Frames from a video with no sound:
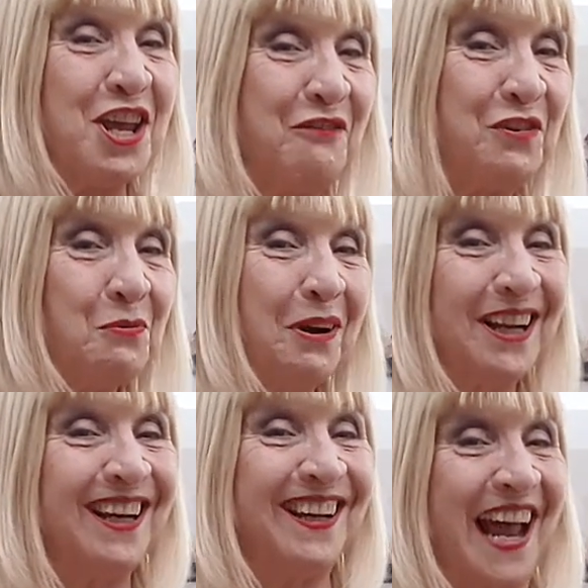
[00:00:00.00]
If you want to
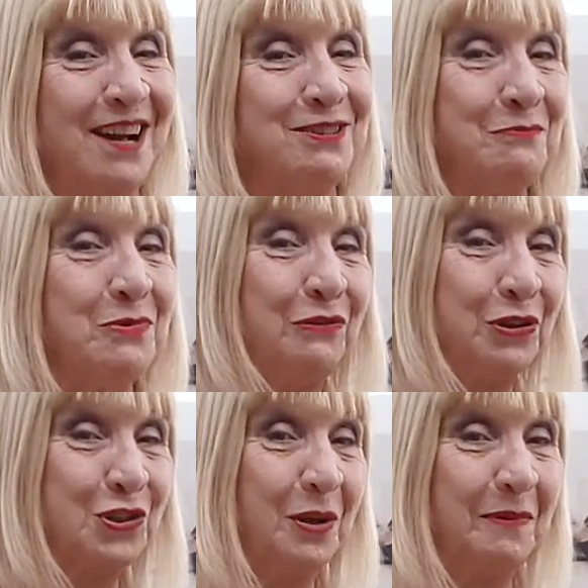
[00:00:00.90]
learn how to move your
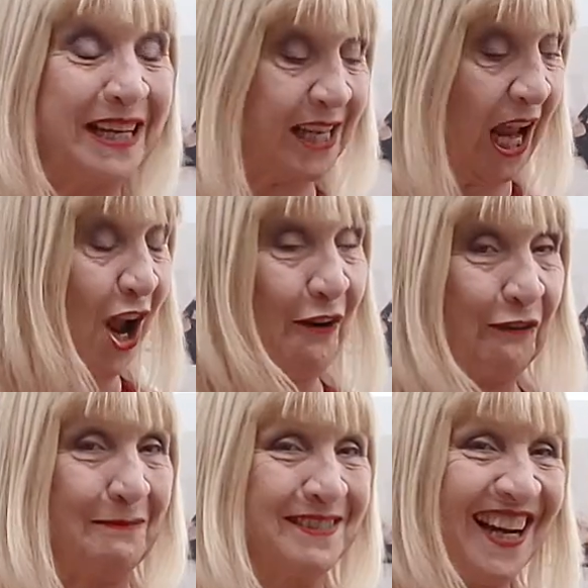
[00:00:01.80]
shimmies
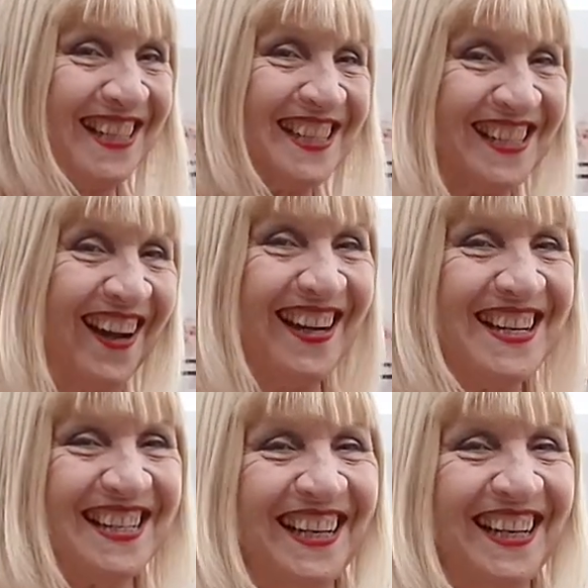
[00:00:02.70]
from side to side